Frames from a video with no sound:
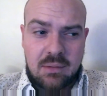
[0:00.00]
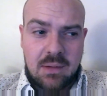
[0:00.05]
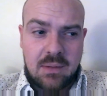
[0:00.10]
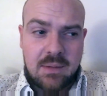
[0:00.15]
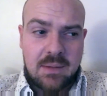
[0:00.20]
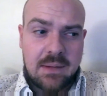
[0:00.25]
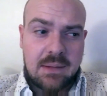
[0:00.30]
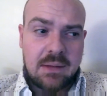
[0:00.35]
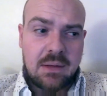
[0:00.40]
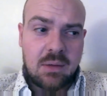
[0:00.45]
It was
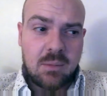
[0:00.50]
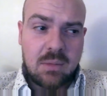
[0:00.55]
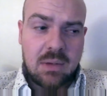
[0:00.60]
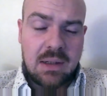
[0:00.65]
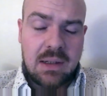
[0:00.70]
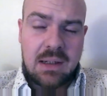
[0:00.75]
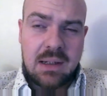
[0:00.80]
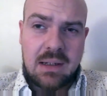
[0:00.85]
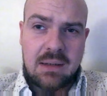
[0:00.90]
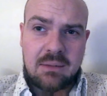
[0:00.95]
sitting on my
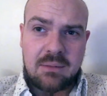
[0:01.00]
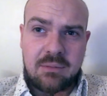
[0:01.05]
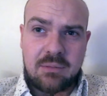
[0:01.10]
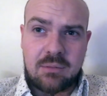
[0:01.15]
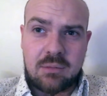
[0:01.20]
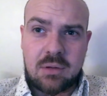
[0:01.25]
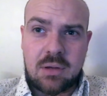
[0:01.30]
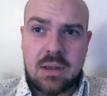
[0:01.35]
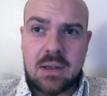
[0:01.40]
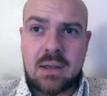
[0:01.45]
head
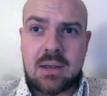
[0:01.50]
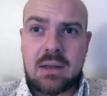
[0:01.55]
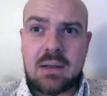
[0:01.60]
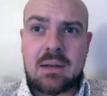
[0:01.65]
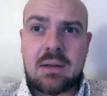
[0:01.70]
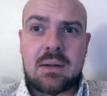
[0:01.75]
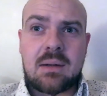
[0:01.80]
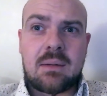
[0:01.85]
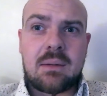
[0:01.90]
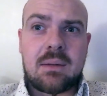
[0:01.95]
for
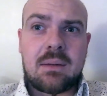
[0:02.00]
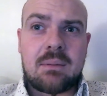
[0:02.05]
like